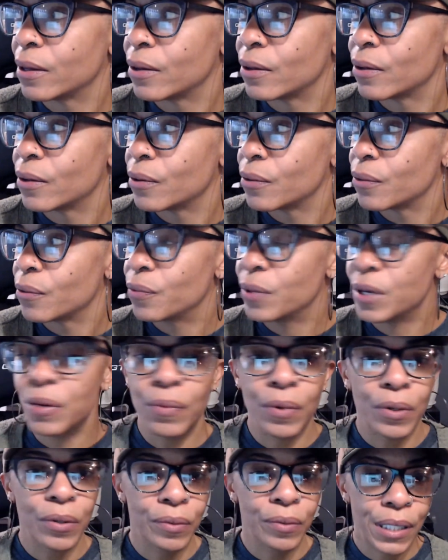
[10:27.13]
we
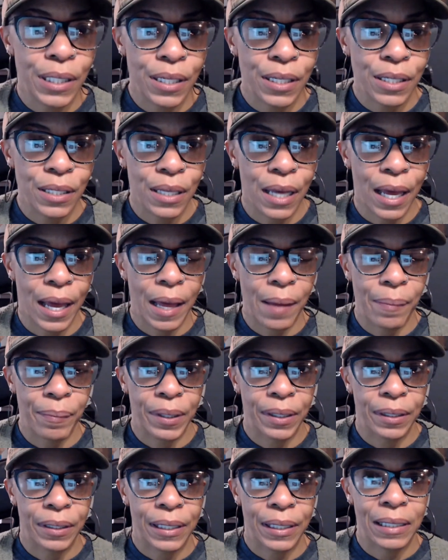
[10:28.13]
want things to
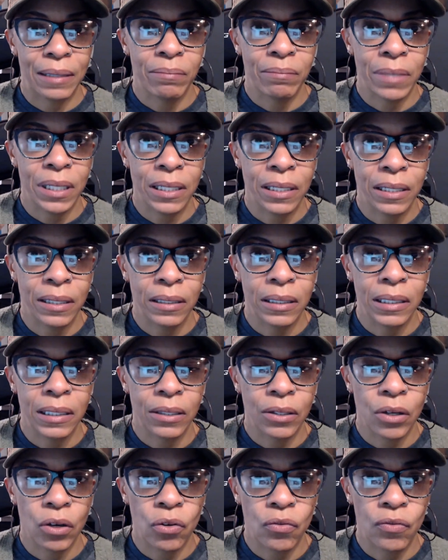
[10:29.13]
happen immediately and
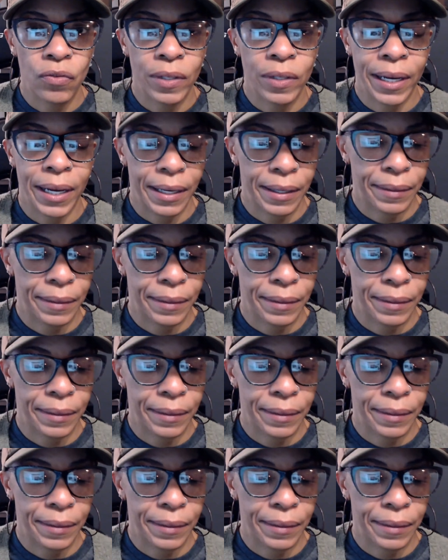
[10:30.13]
overnight.